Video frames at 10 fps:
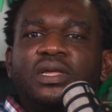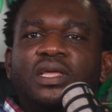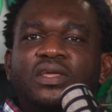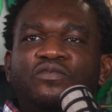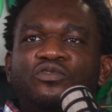
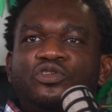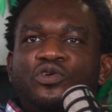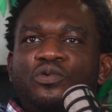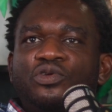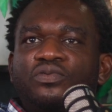even
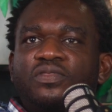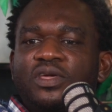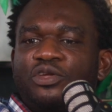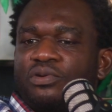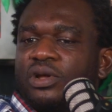though you
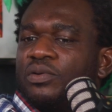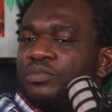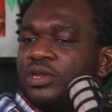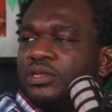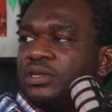think you're a
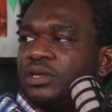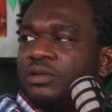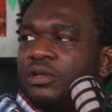community,